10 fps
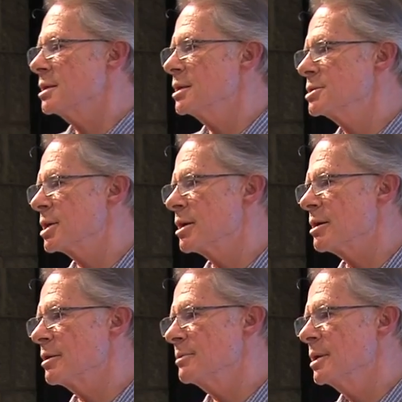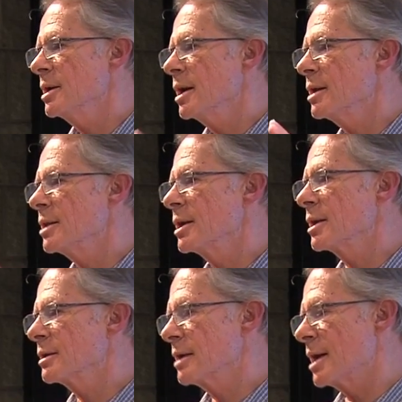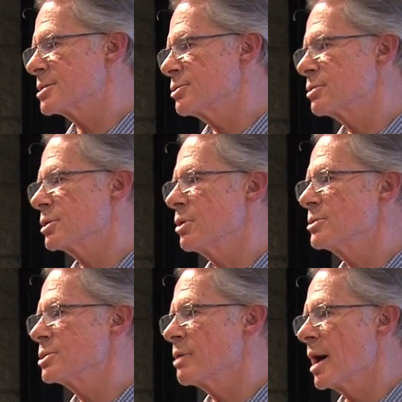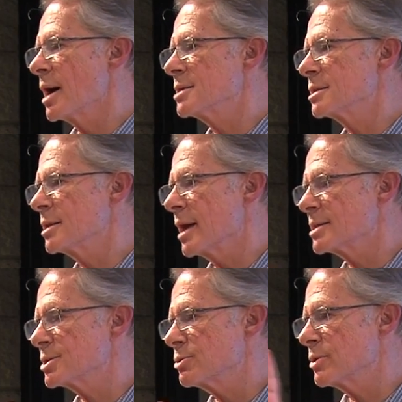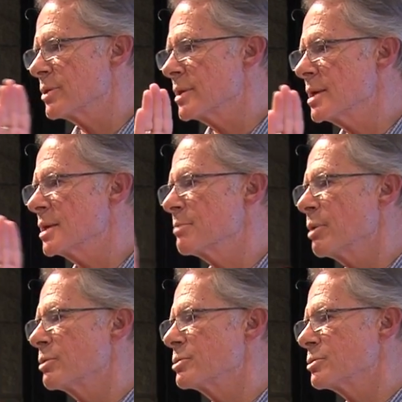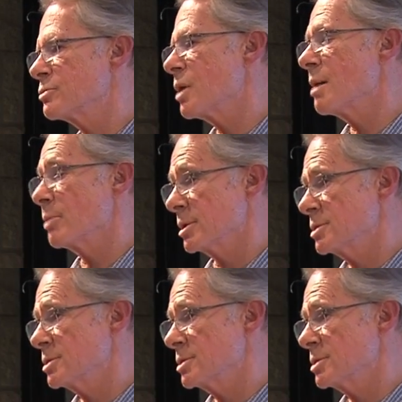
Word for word: in a chair and they ask you to close your eyes and they ask you to think about your trauma.